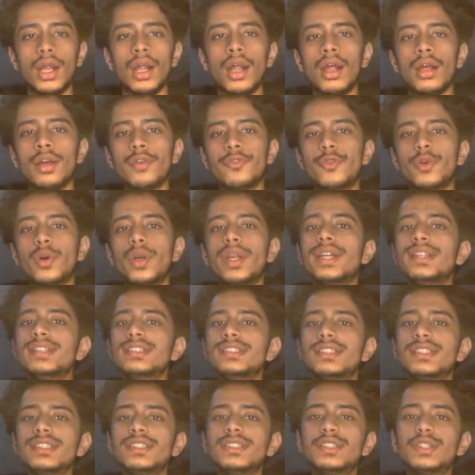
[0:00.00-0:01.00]
For
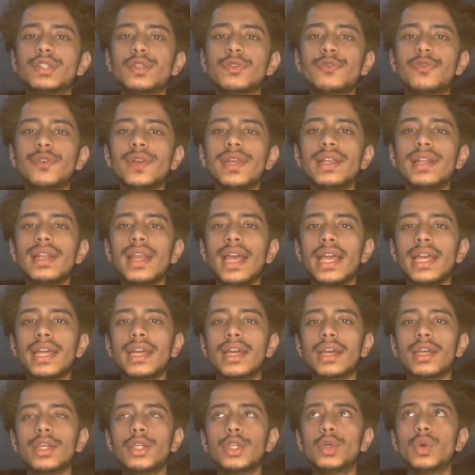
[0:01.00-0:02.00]
instance, you feel
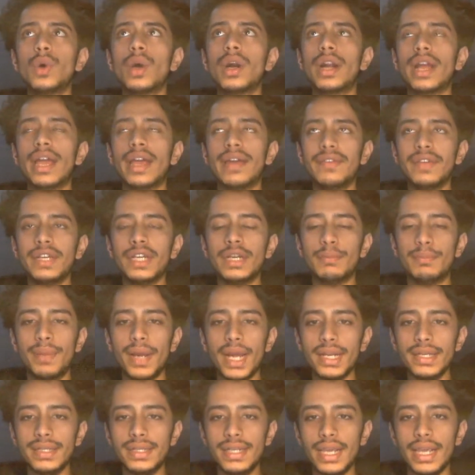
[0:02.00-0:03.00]
like you are having a
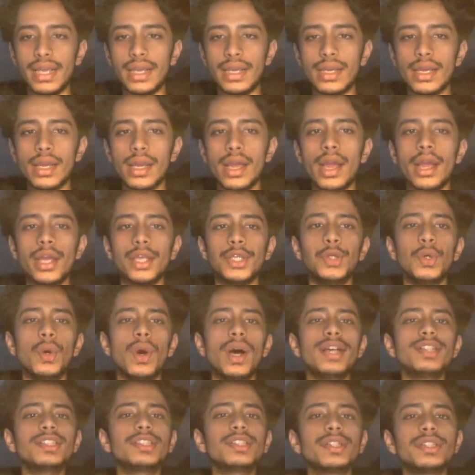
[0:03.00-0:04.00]
bad day. You
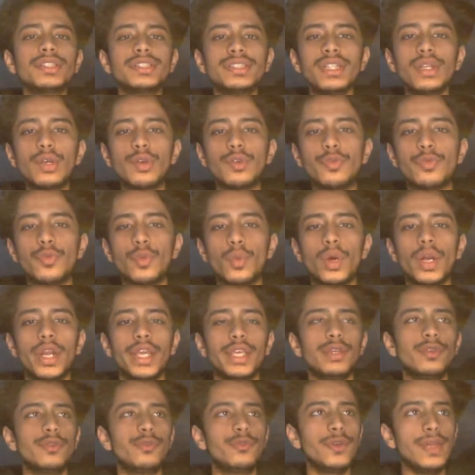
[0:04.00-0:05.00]
ask yourself, what are
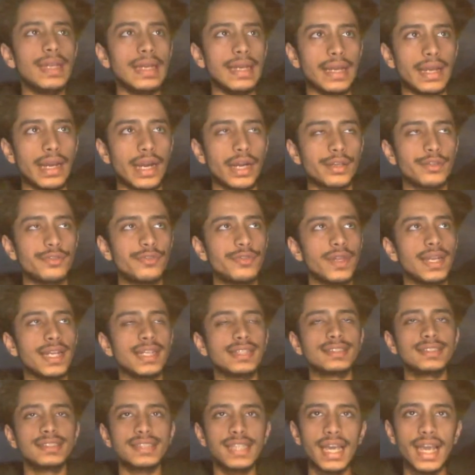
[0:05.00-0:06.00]
you feeling? Are you
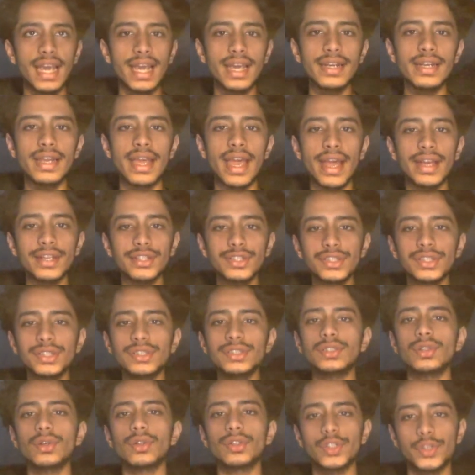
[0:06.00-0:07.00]
feeling sad,
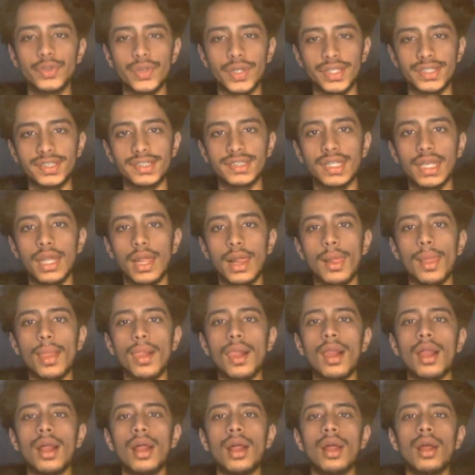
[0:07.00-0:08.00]
anxious, or stressed?
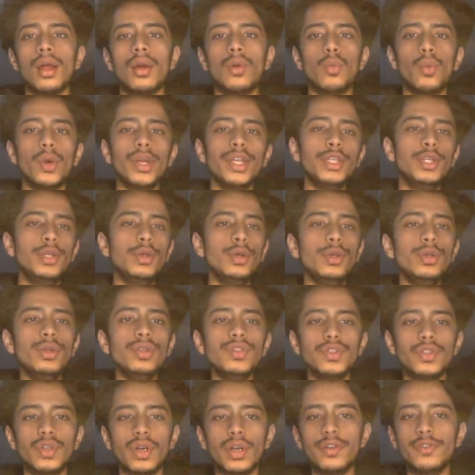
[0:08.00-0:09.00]
When do
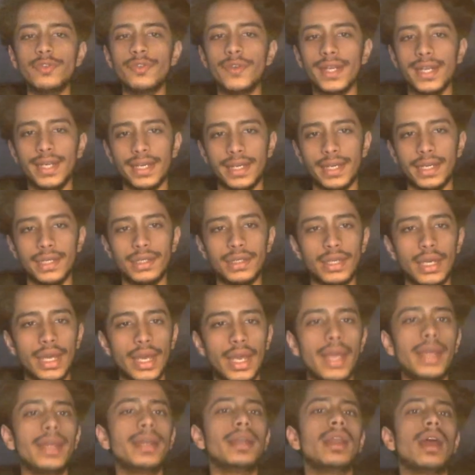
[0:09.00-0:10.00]
you start feeling it?
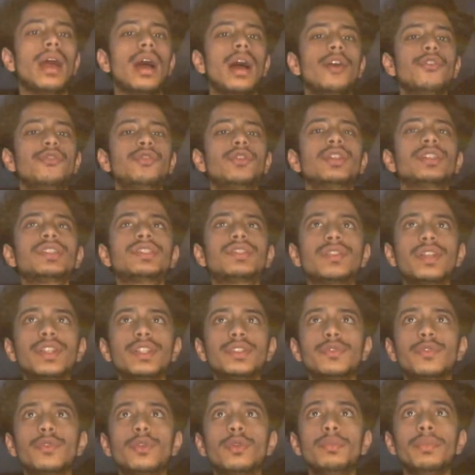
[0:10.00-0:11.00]
And after a
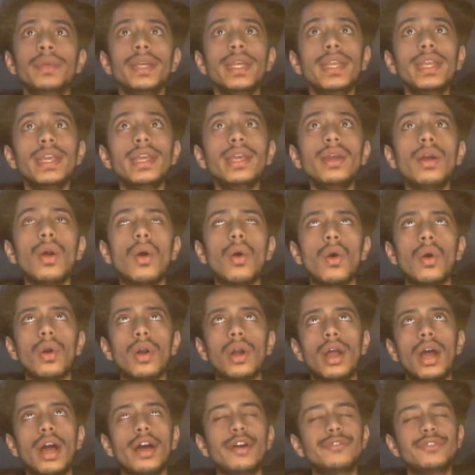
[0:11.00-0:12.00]
stressful meeting
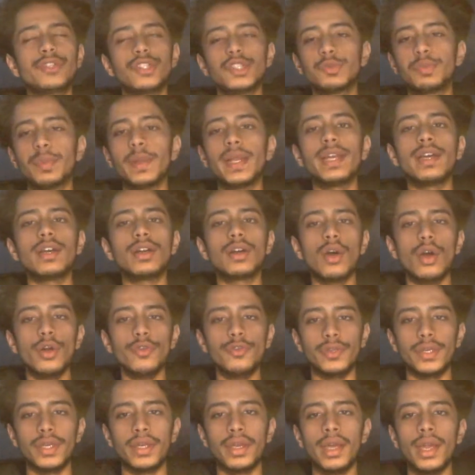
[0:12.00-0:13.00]
or after spilling a
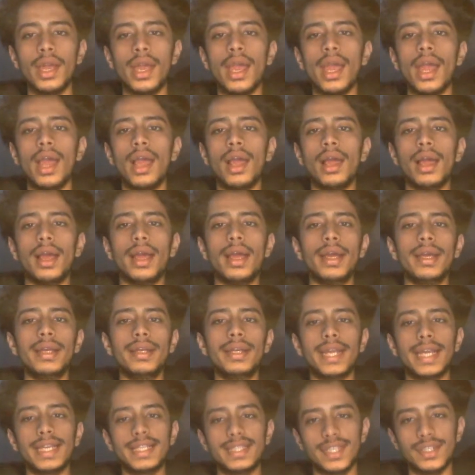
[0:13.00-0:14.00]
coffee?
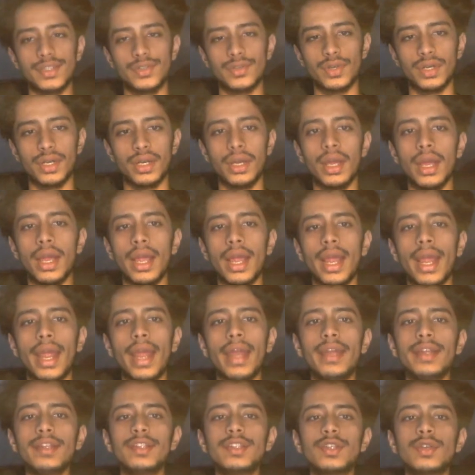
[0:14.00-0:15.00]
And etc.
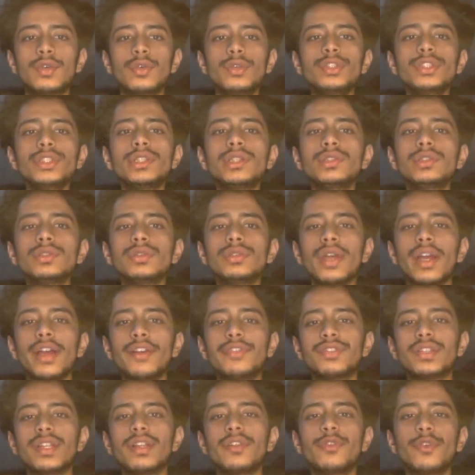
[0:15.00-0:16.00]
It is crucial to
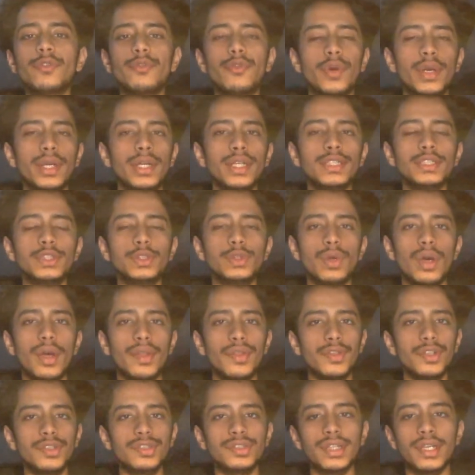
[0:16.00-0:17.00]
have self awareness to
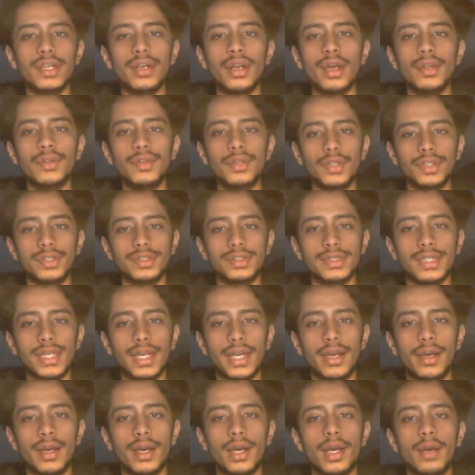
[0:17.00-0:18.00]
understand others.
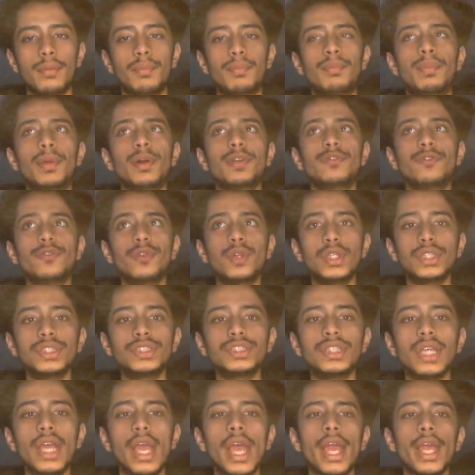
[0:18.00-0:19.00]
But
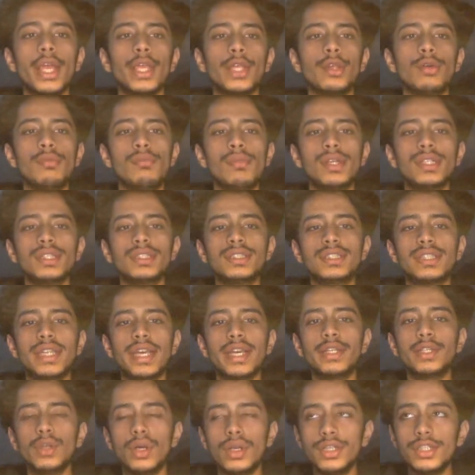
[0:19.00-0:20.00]
first, you must
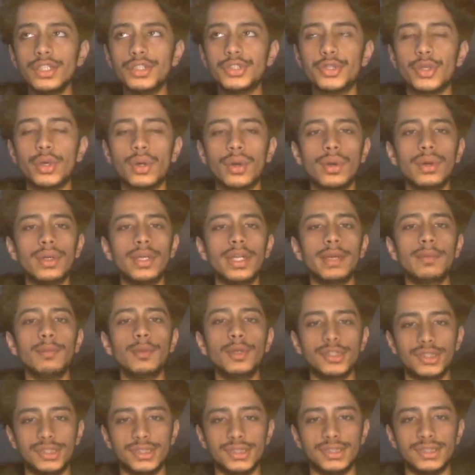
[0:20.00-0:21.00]
acknowledge your own
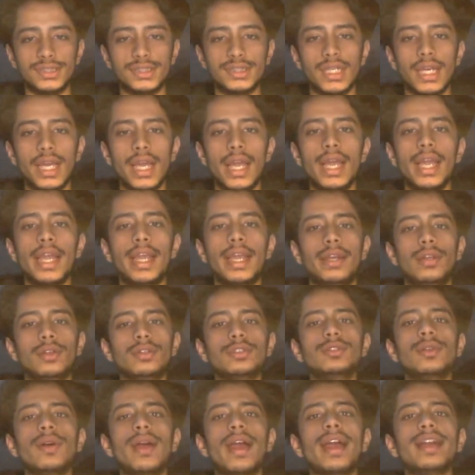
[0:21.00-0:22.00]
emotions. It
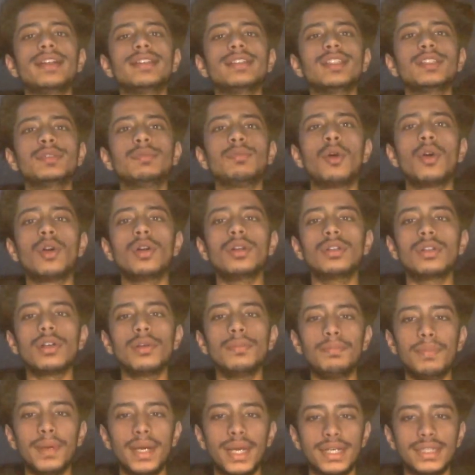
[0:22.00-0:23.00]
also acts as moral
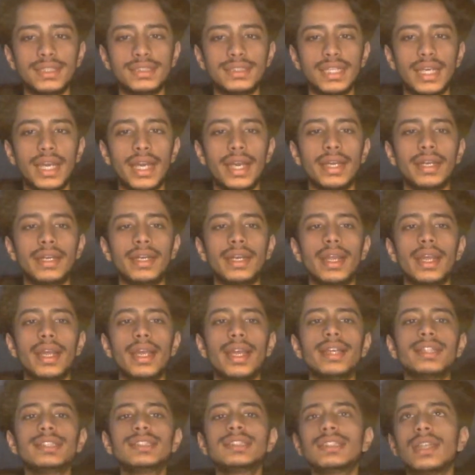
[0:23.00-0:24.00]
compass and
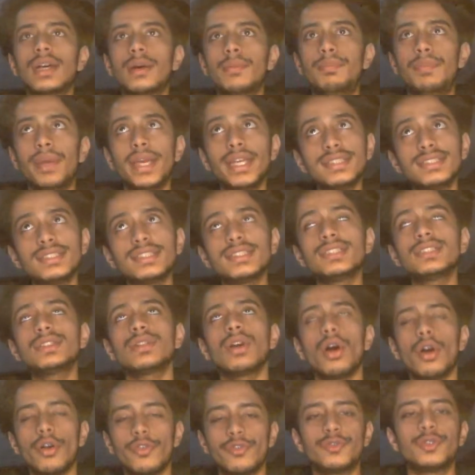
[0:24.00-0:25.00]
is a
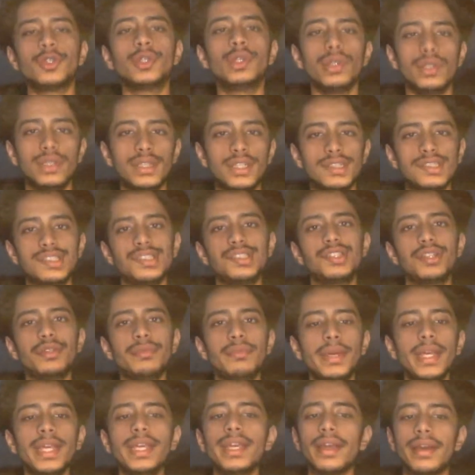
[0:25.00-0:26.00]
basis of good
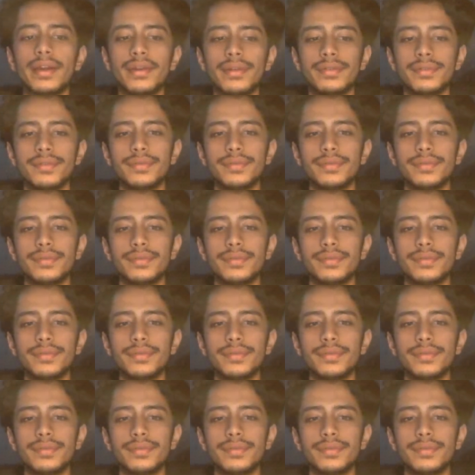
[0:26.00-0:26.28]
decision making.